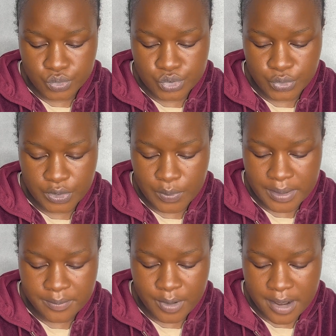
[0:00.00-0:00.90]

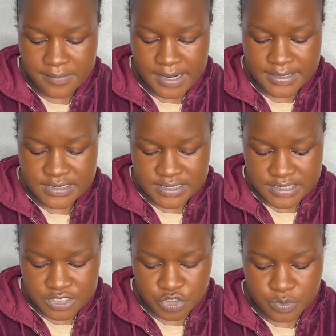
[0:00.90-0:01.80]
2-in-1 primer and
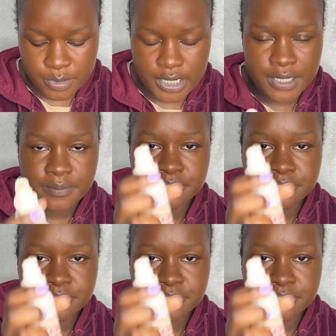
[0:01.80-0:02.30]
setting spray,